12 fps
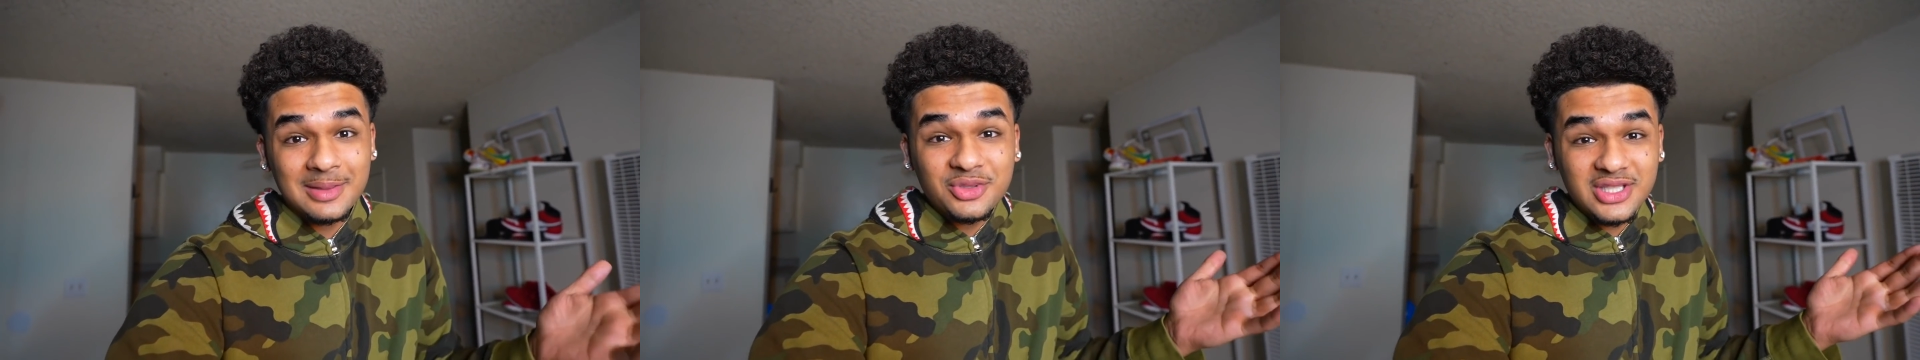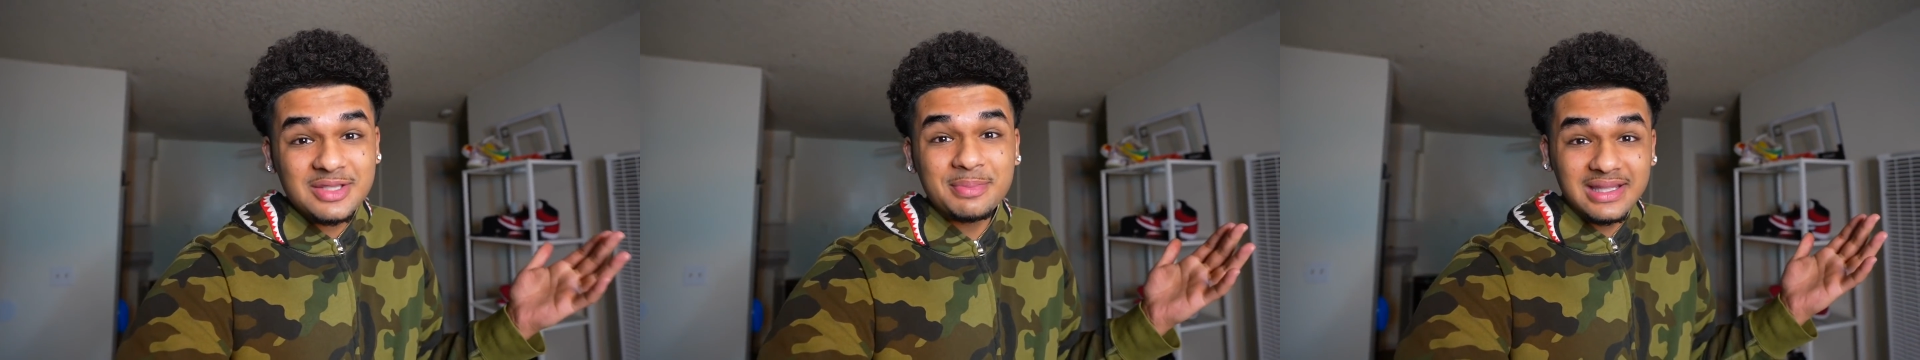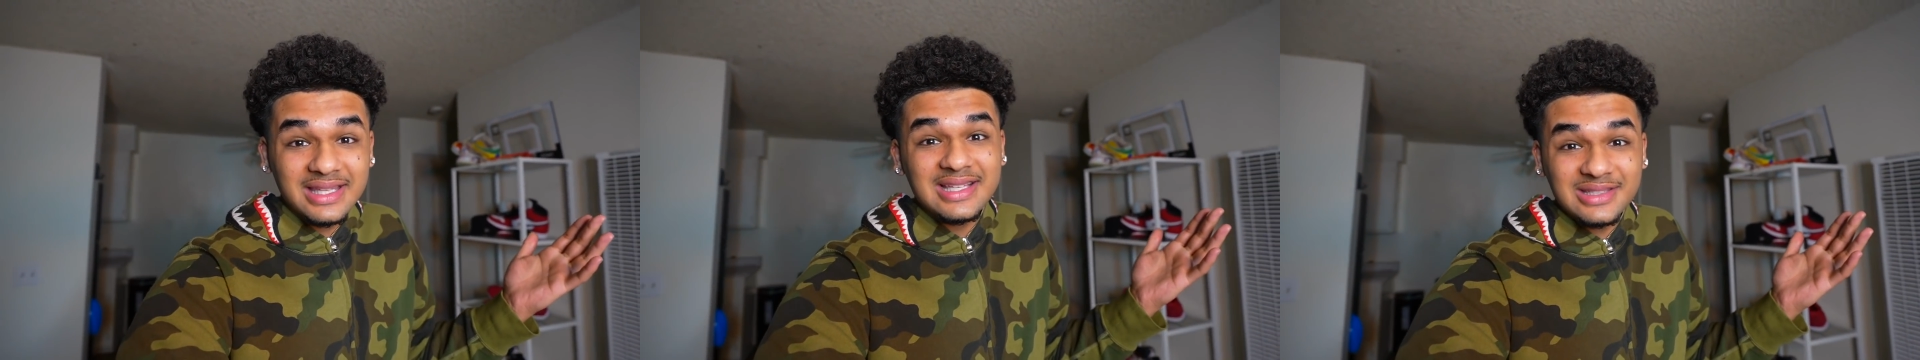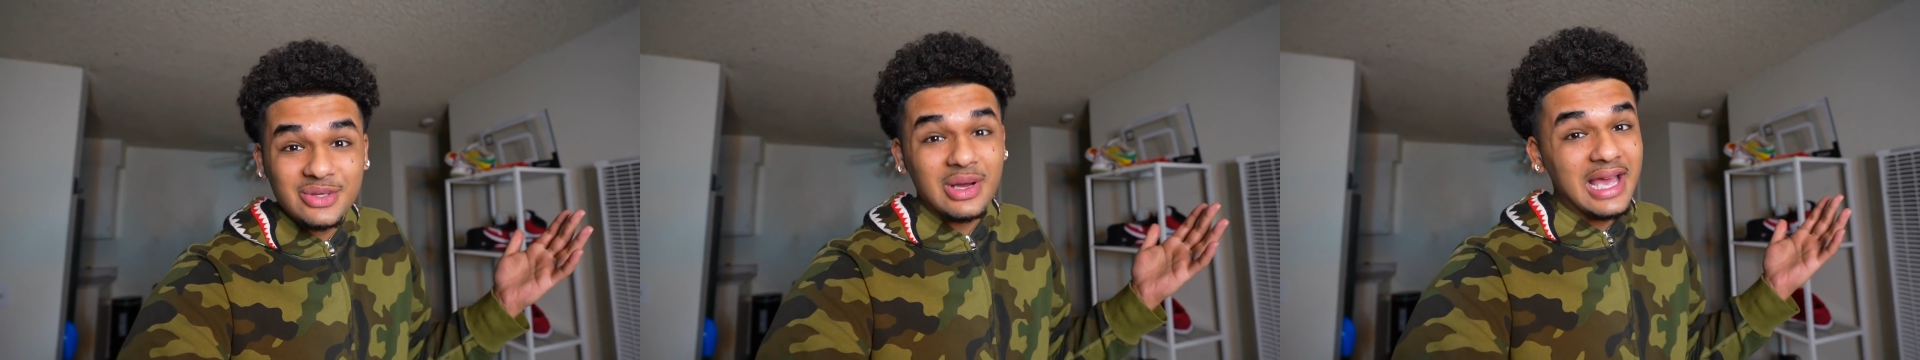them shits be
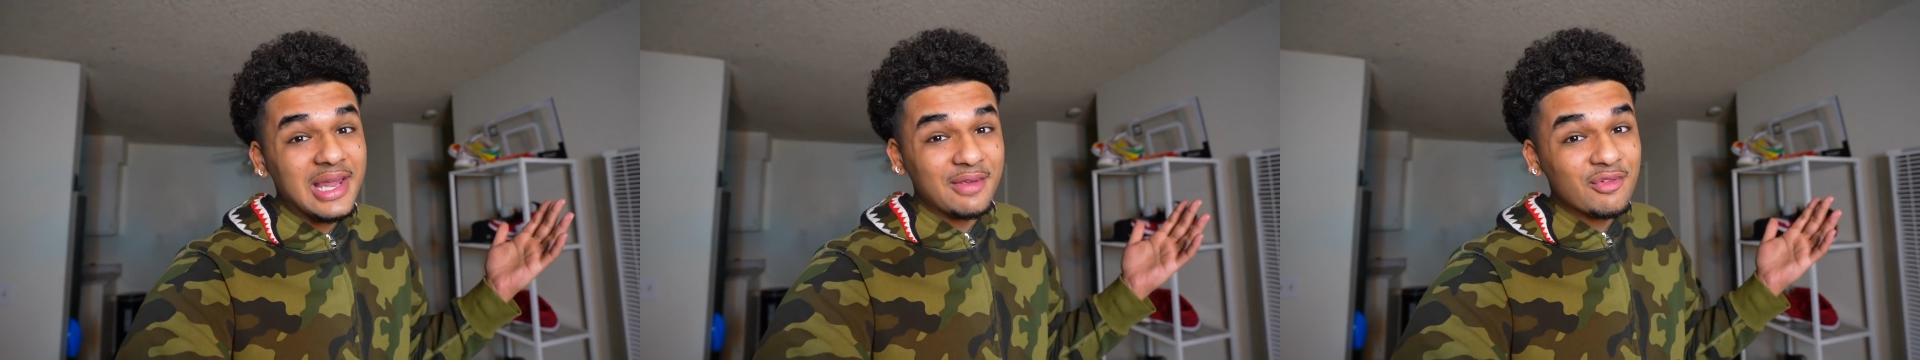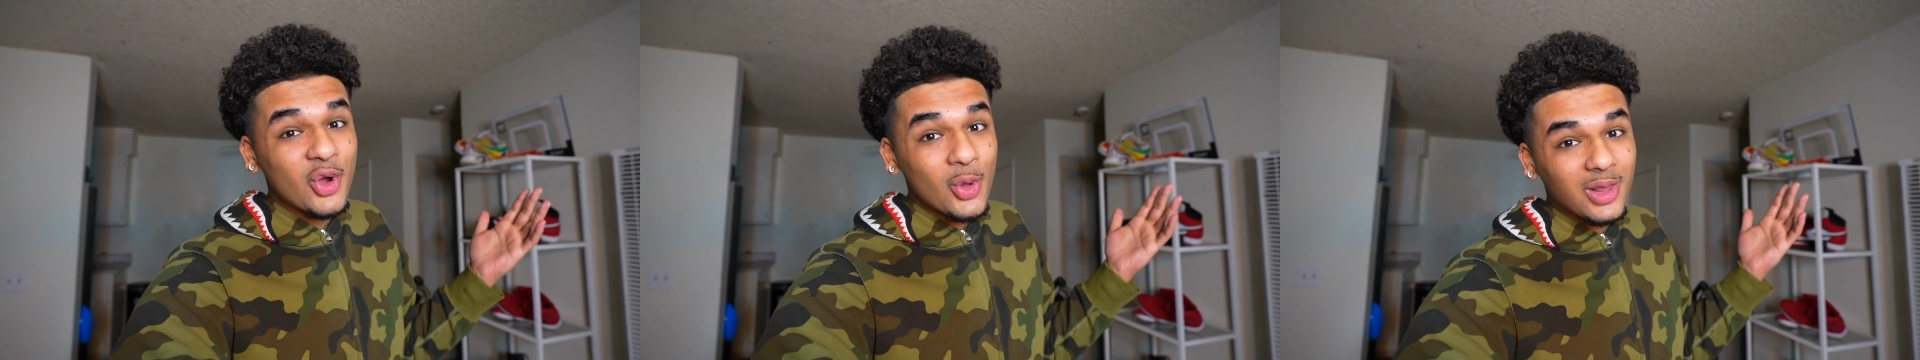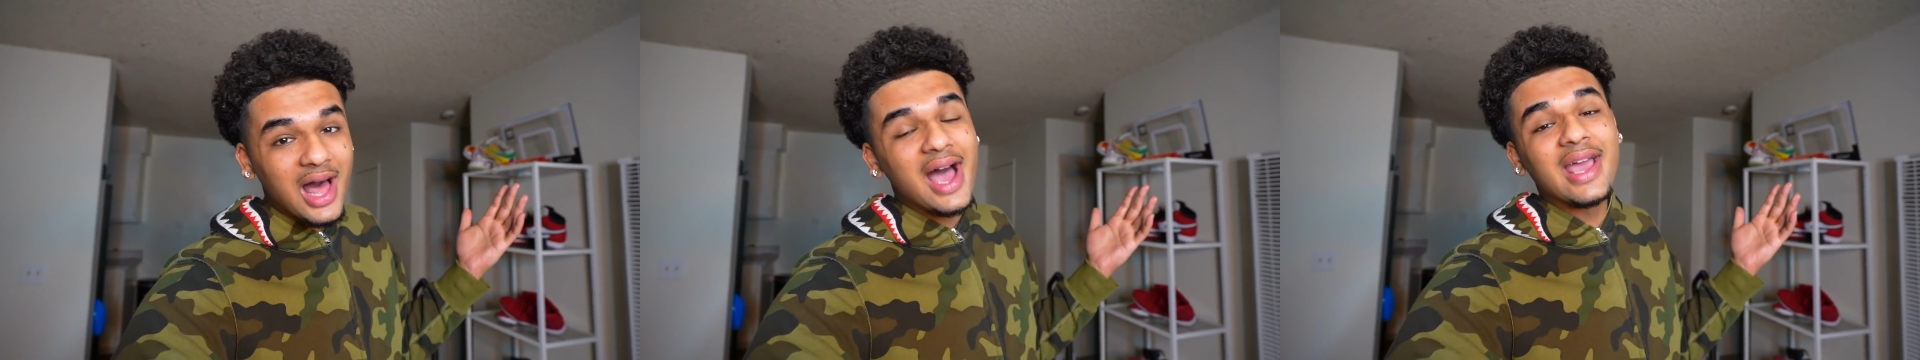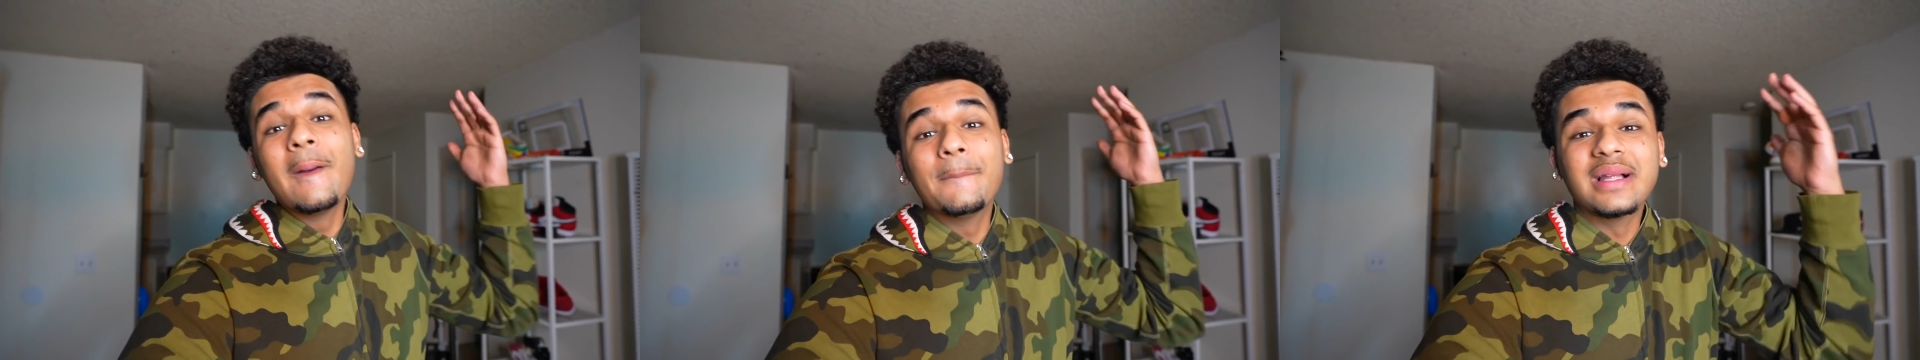lit too. I ain't even gonna lie.